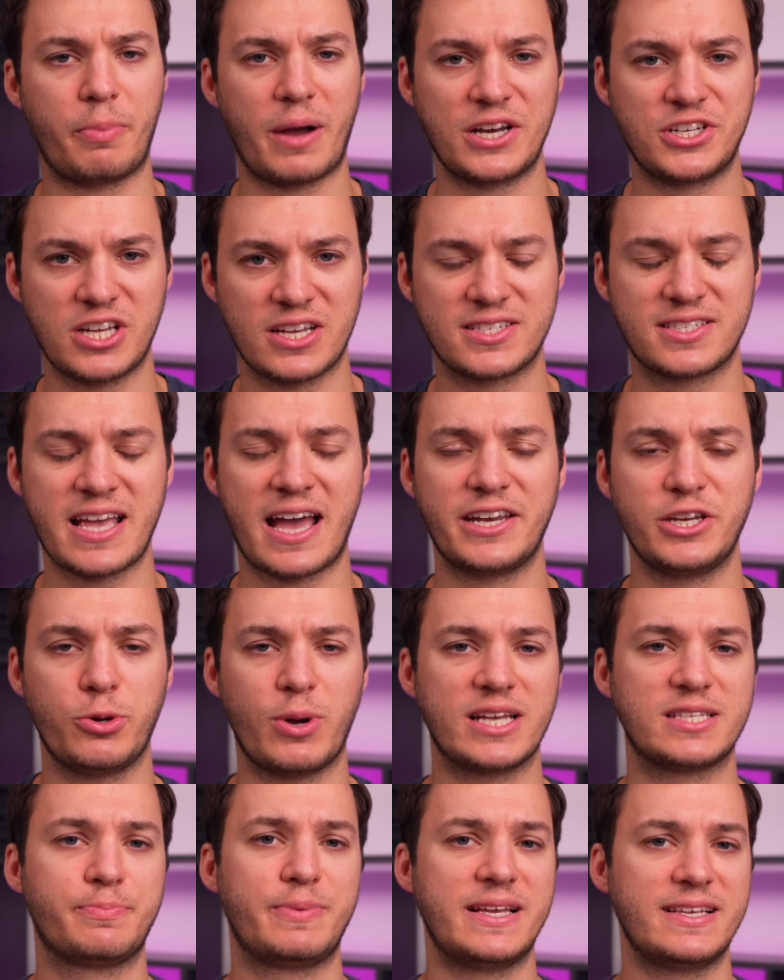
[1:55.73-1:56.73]
I just said U
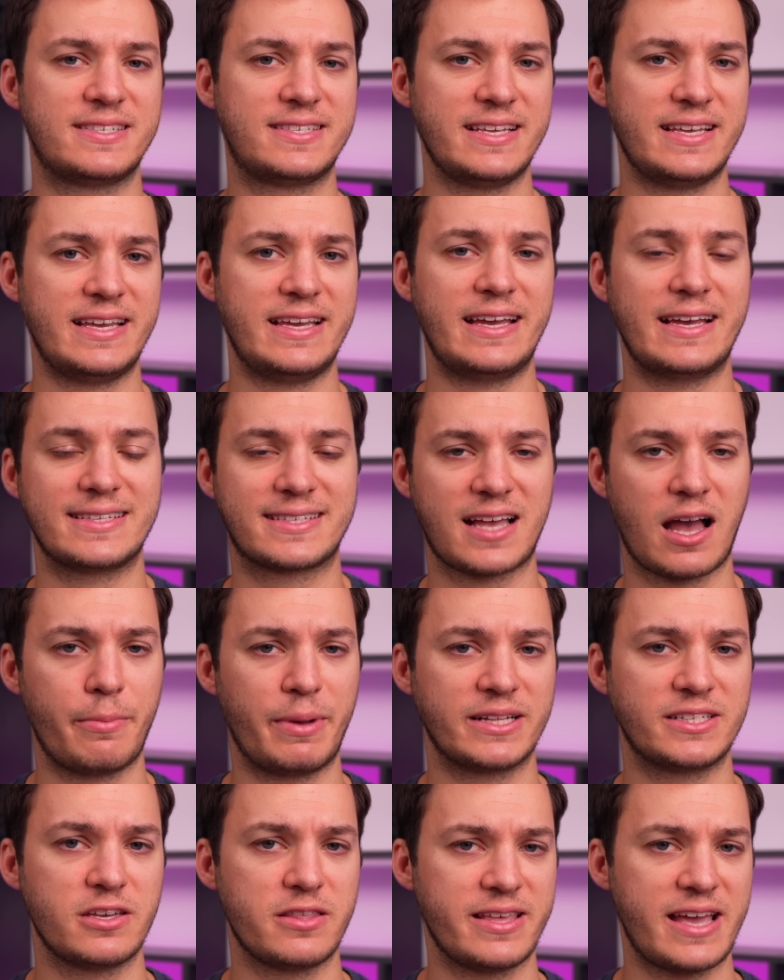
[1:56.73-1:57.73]
S B-C is
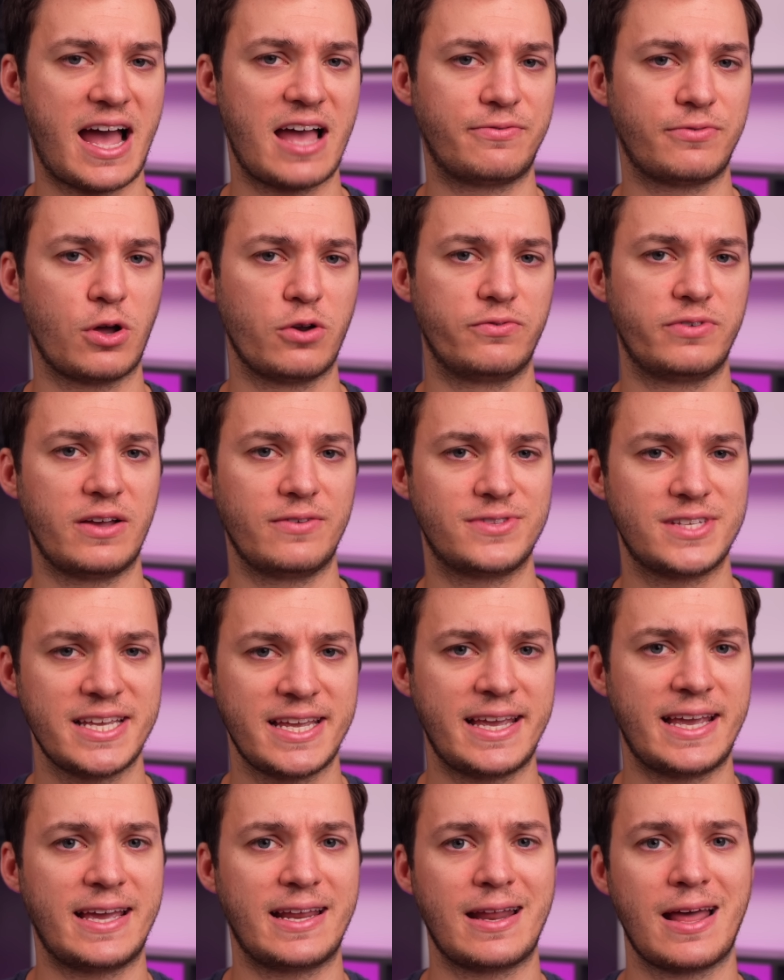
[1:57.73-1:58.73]
coming to the iPhone
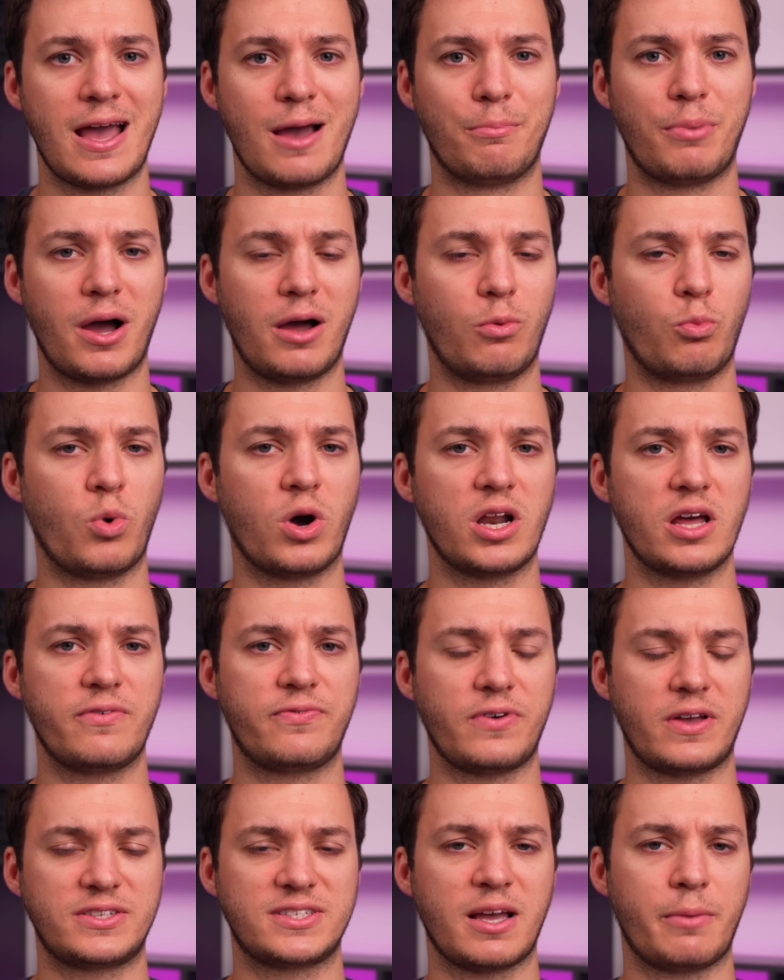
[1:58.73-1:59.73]
fifteen, but what
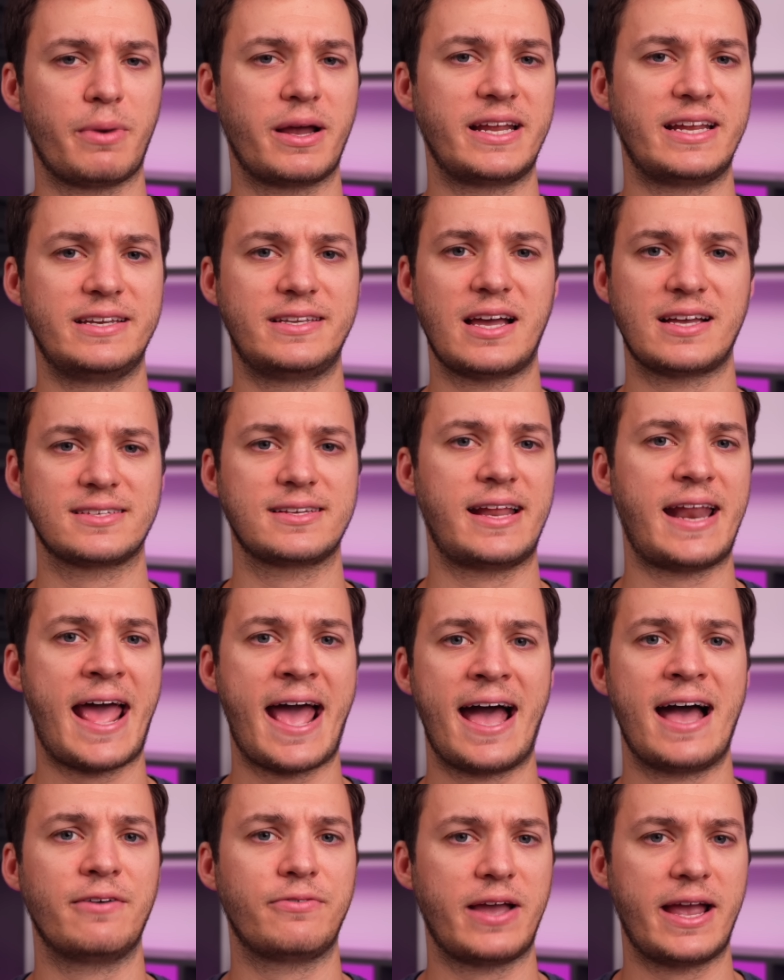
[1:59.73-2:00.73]
if somebody doesn't
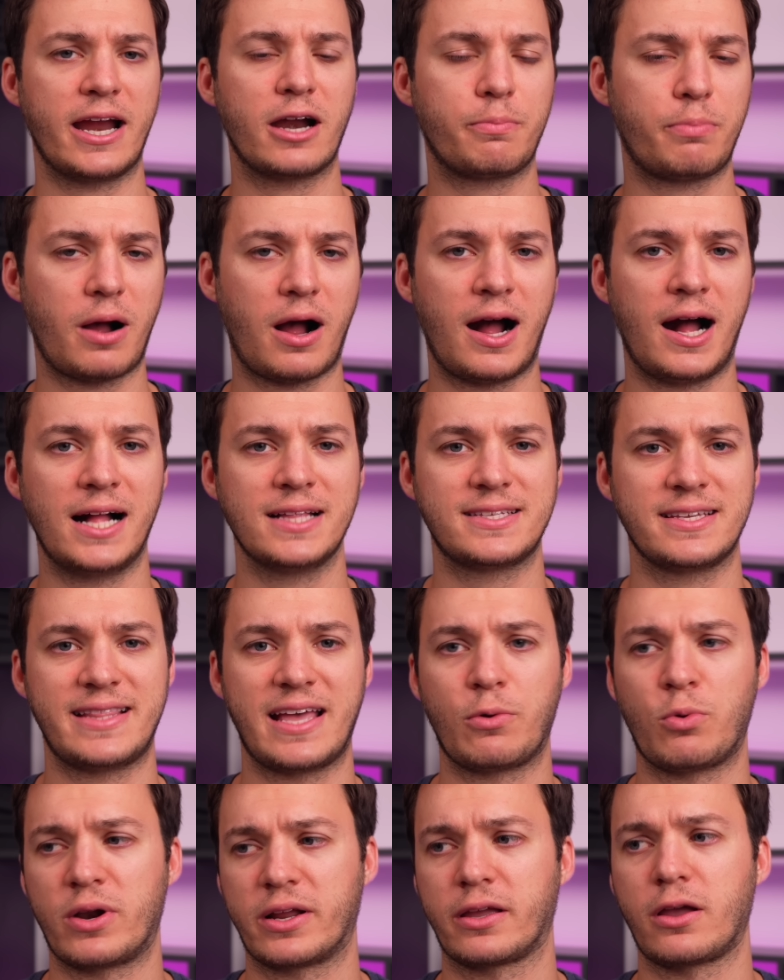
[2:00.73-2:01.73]
have AirPods and
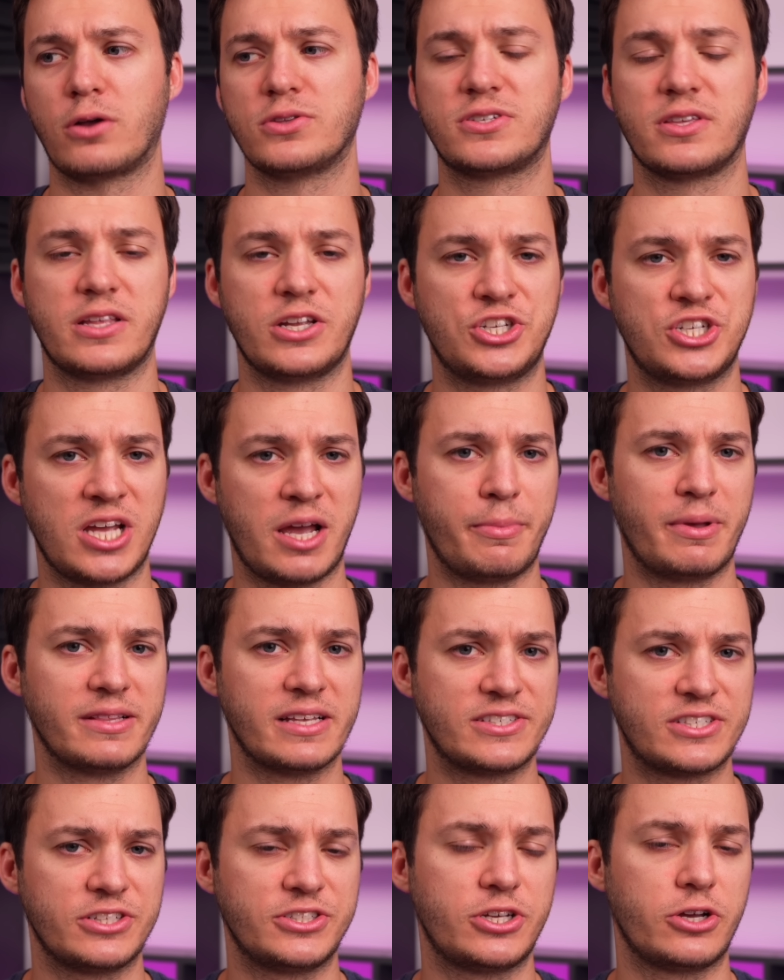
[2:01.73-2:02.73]
they want to go to the gym and
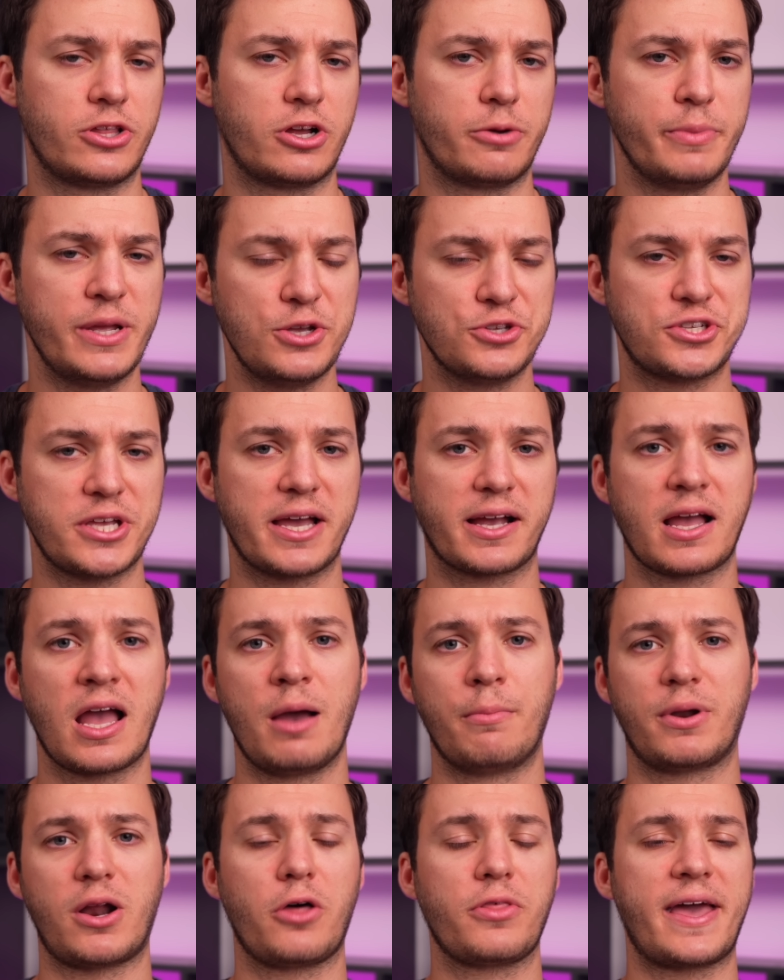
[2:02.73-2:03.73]
listen to their music,
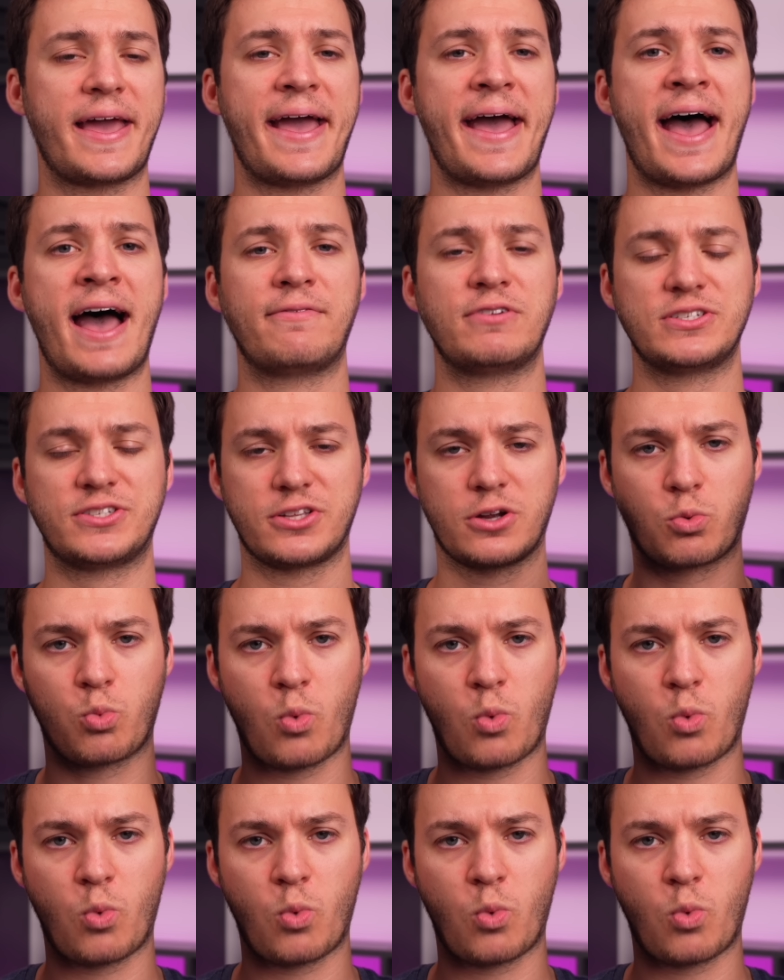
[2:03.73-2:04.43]
but all they have is their